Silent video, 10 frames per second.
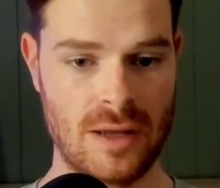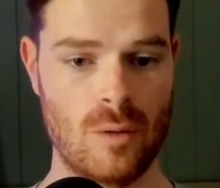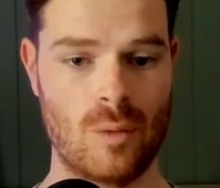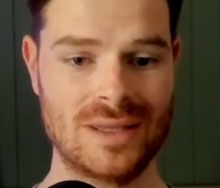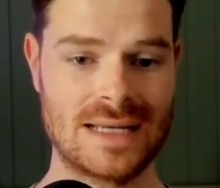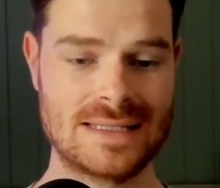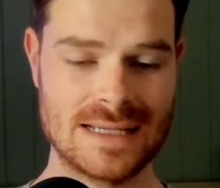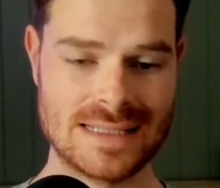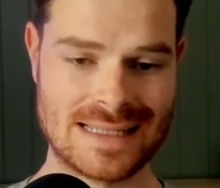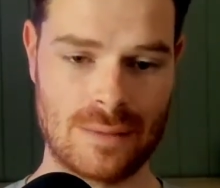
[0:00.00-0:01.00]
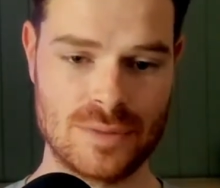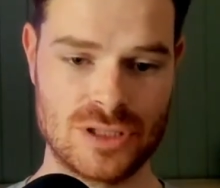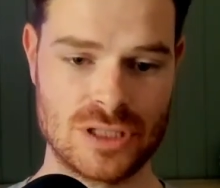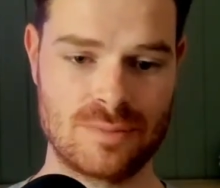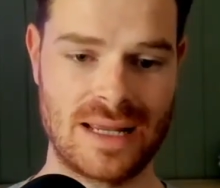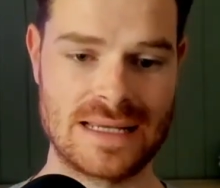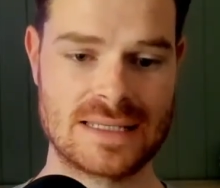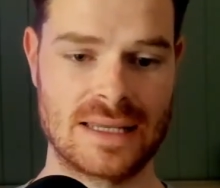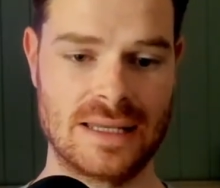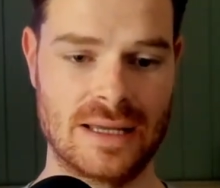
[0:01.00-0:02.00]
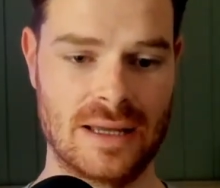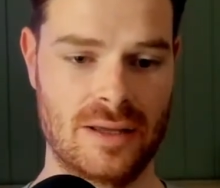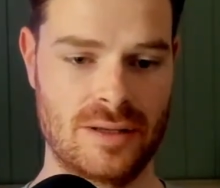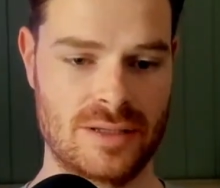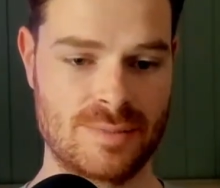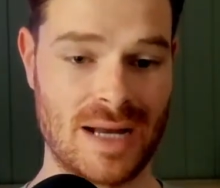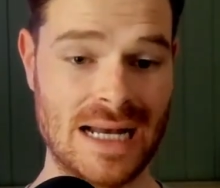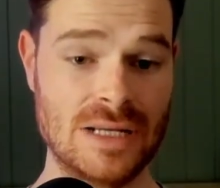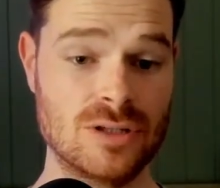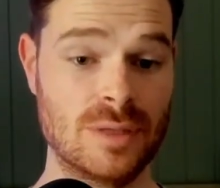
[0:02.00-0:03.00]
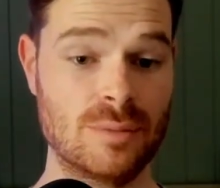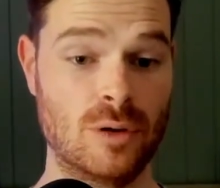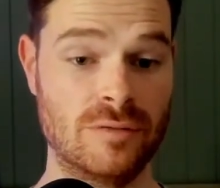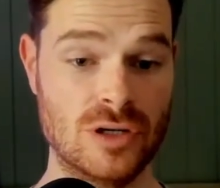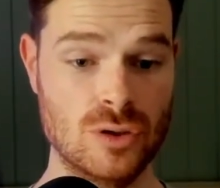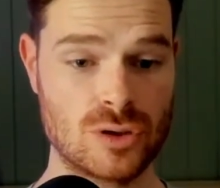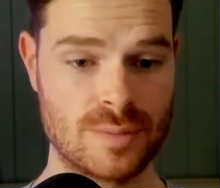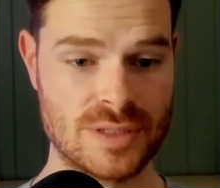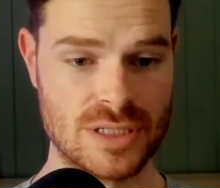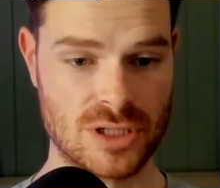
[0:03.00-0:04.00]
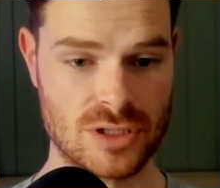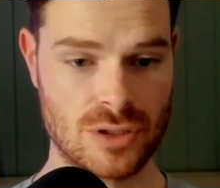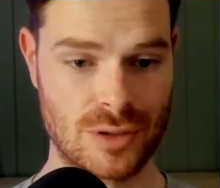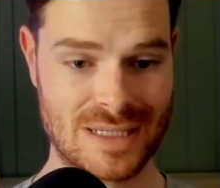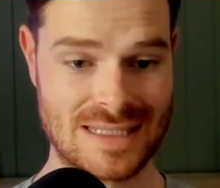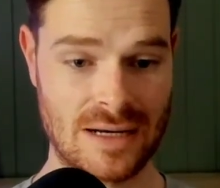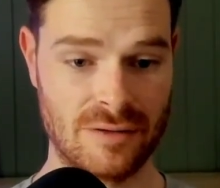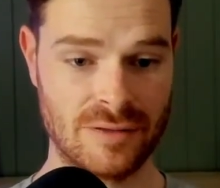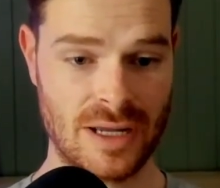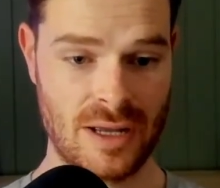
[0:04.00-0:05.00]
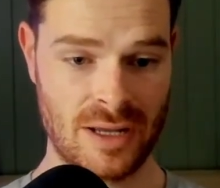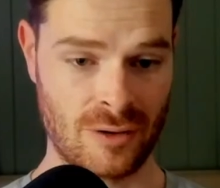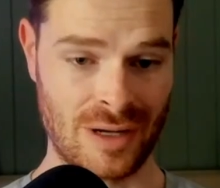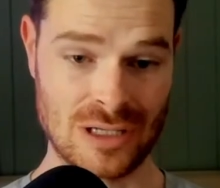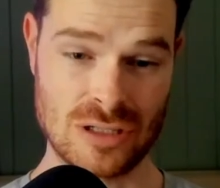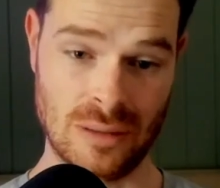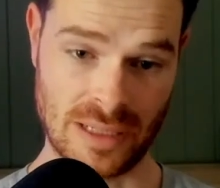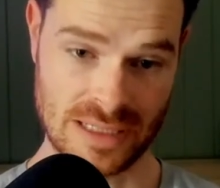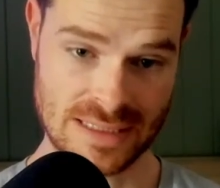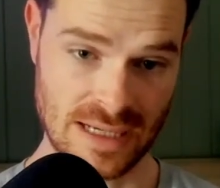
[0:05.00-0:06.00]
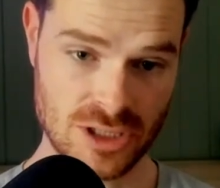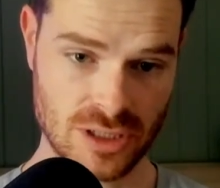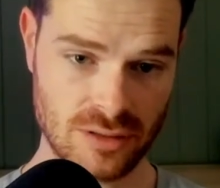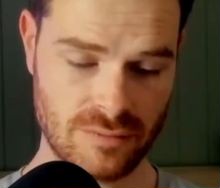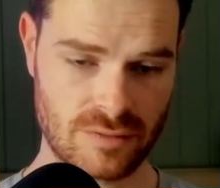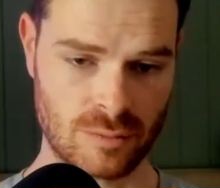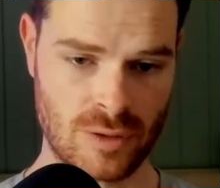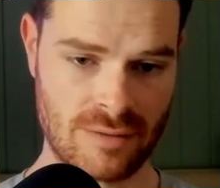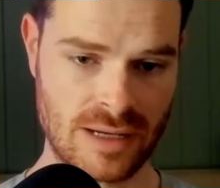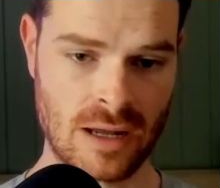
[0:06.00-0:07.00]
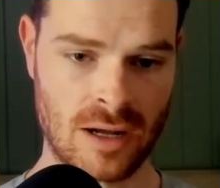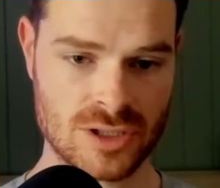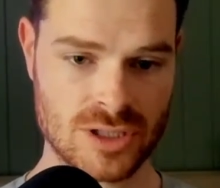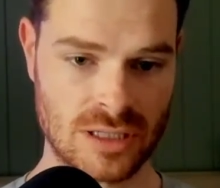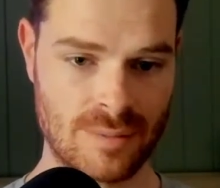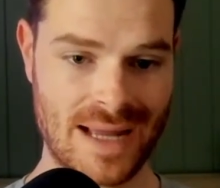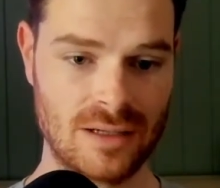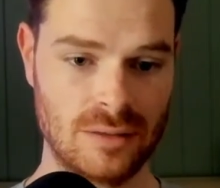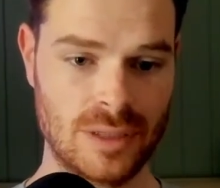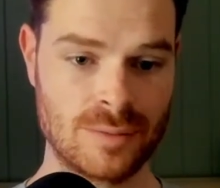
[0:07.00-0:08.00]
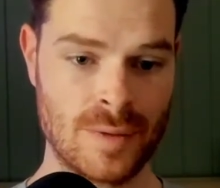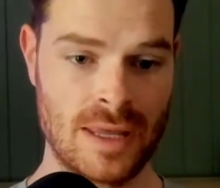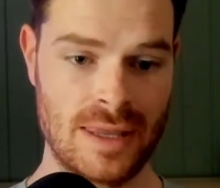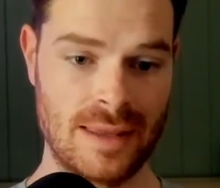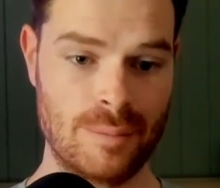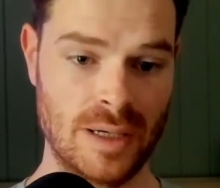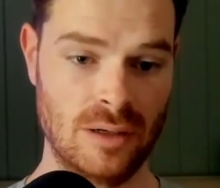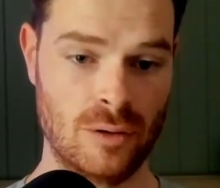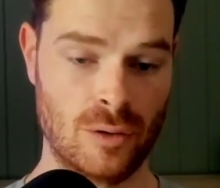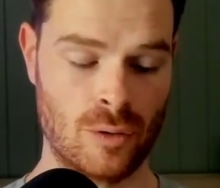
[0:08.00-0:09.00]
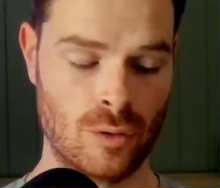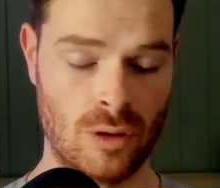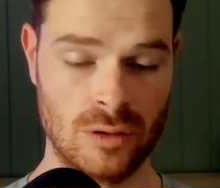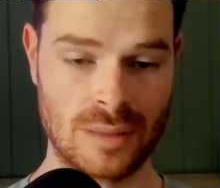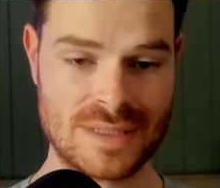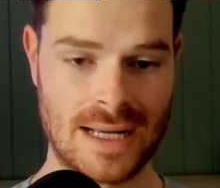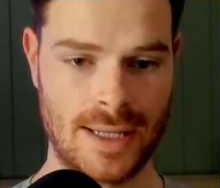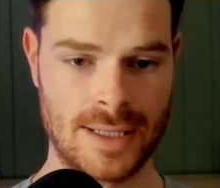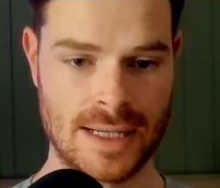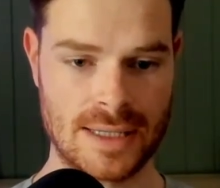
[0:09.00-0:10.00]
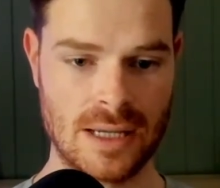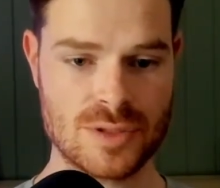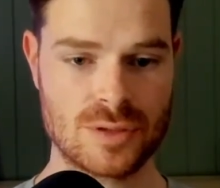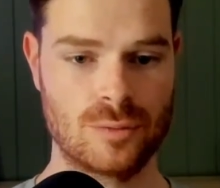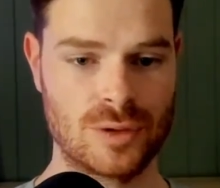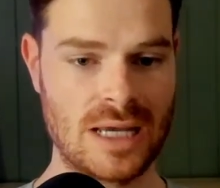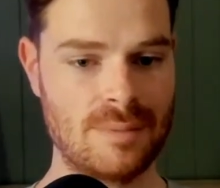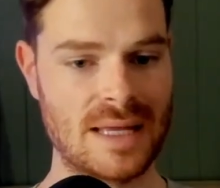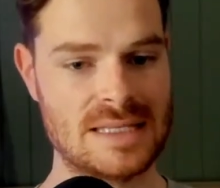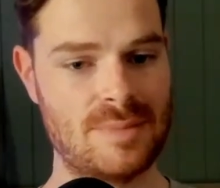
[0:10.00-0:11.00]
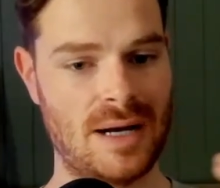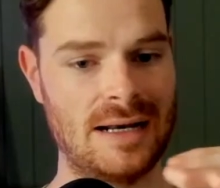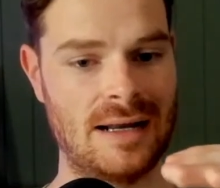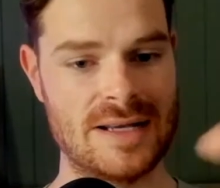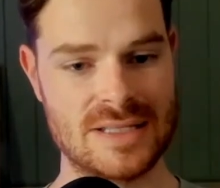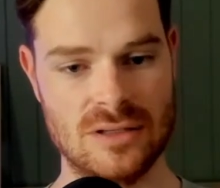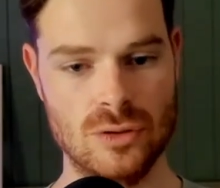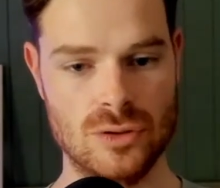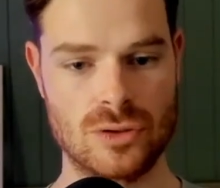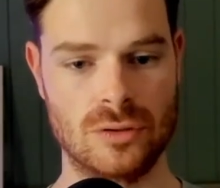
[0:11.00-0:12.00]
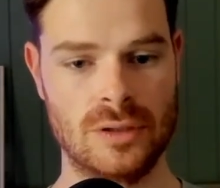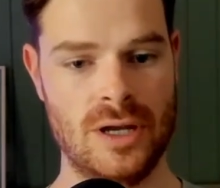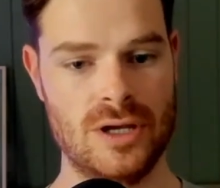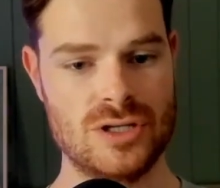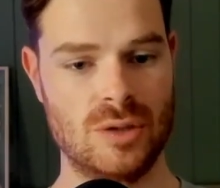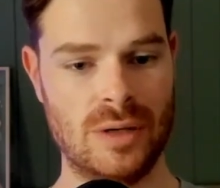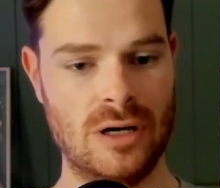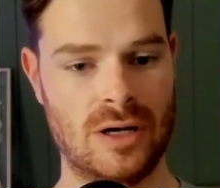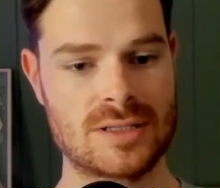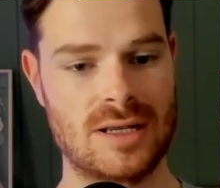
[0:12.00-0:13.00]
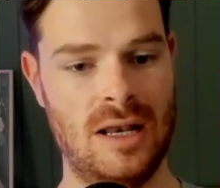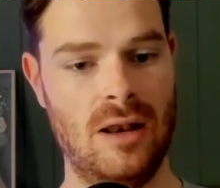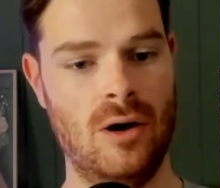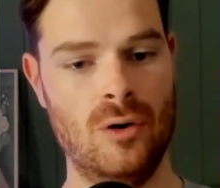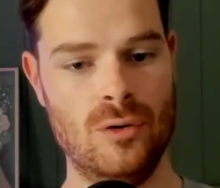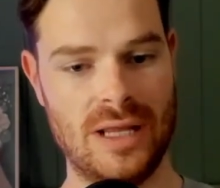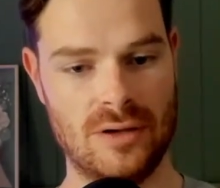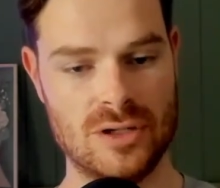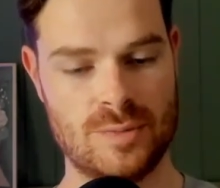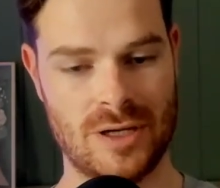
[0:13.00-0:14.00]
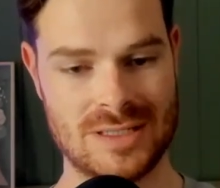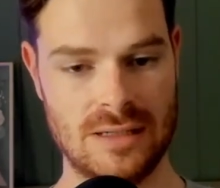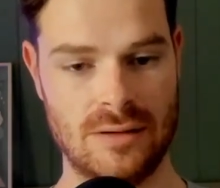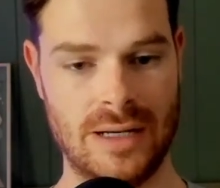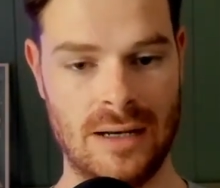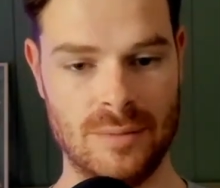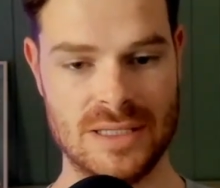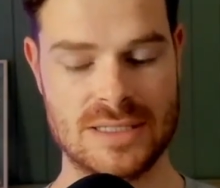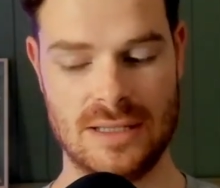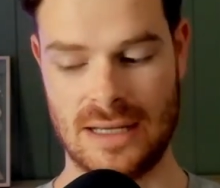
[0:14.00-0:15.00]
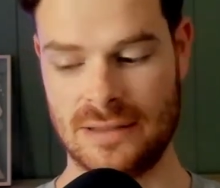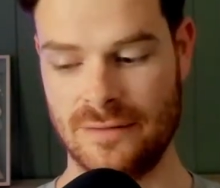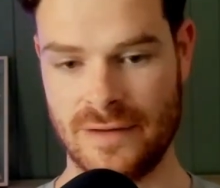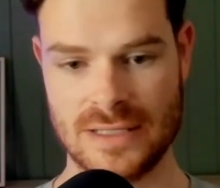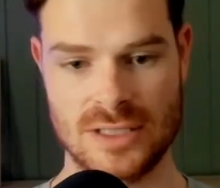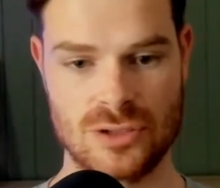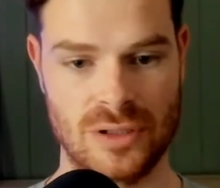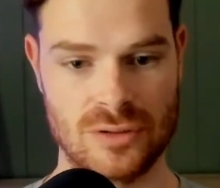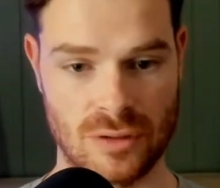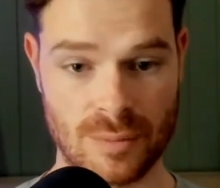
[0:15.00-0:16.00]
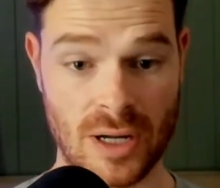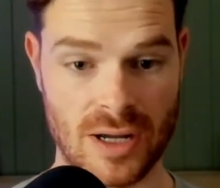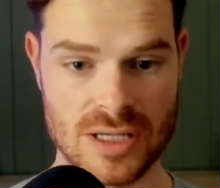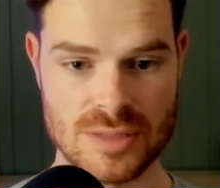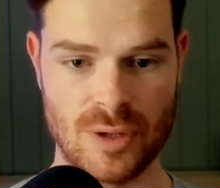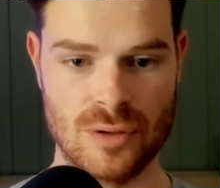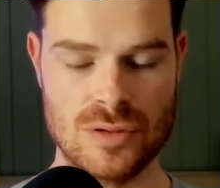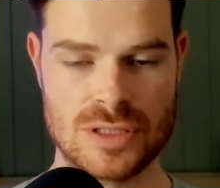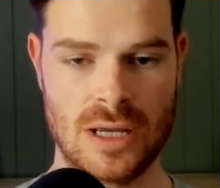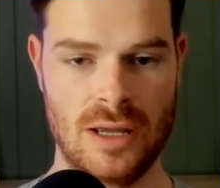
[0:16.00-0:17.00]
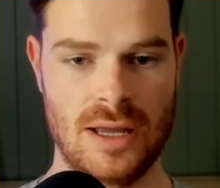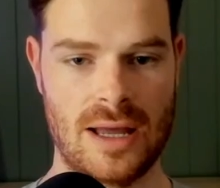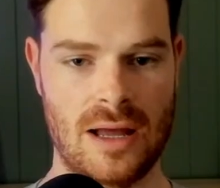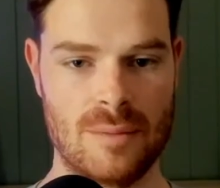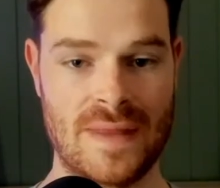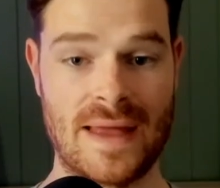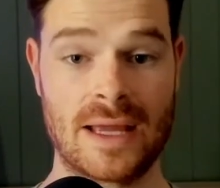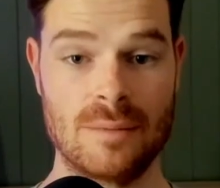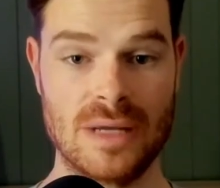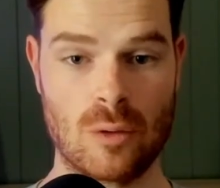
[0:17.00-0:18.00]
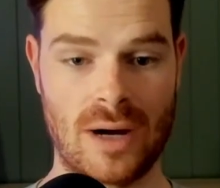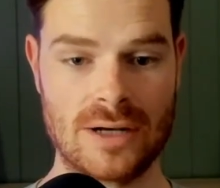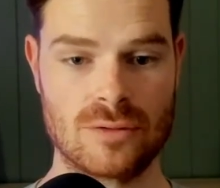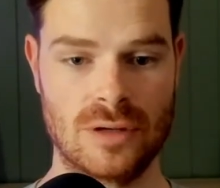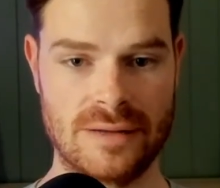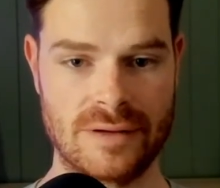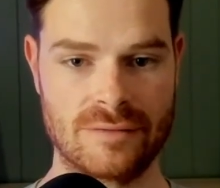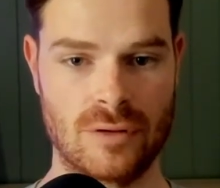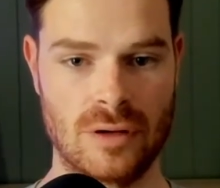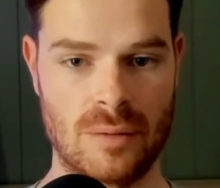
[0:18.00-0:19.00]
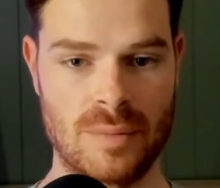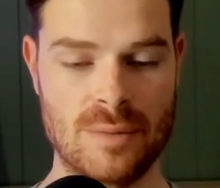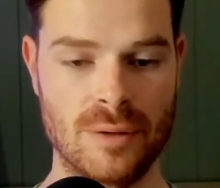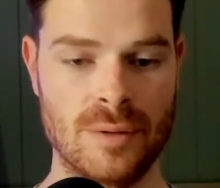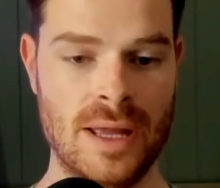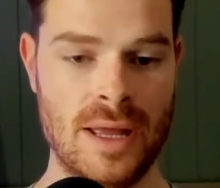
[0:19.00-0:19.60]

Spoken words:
What that does is help to just place the spine into a bit more of a neutral position. So instead of going into a little bit extension from gravity arching the back a little bit, the pillow or rolled up towel underneath the hips will keep that spine nice and neutral. So we're not loading those posterior elements like the facet joint or the pars bones. And that can be quite relieving for a lot of people.